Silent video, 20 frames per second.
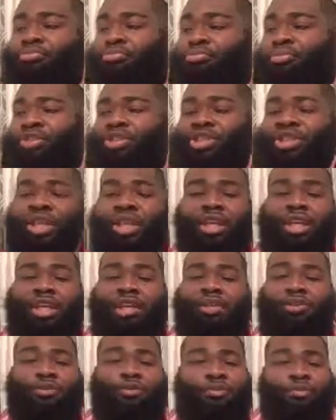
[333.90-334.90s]
shitty
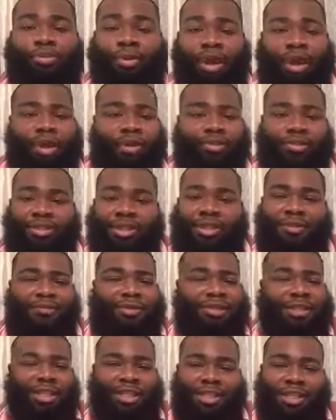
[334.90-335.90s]
little brat or some
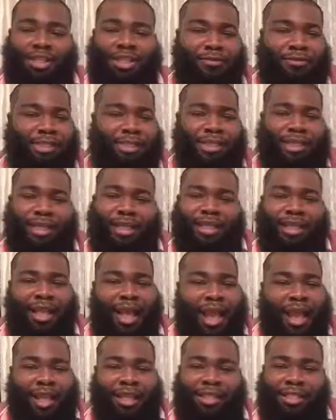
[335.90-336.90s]
shit, some slick
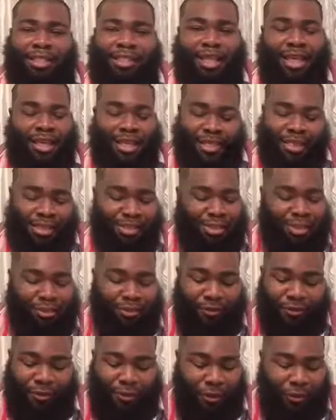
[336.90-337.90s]
line he said into
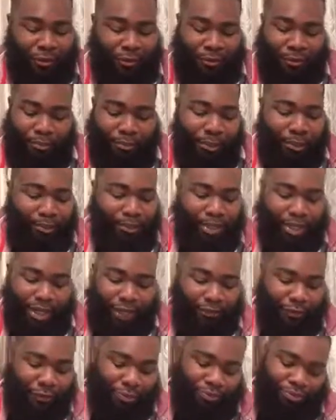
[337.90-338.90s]
the phone, but
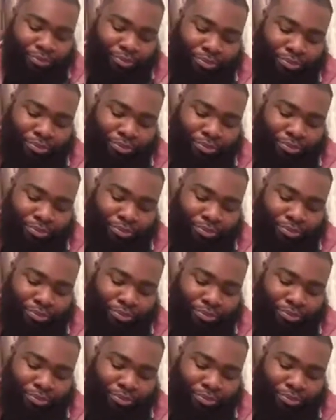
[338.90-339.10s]
whatever.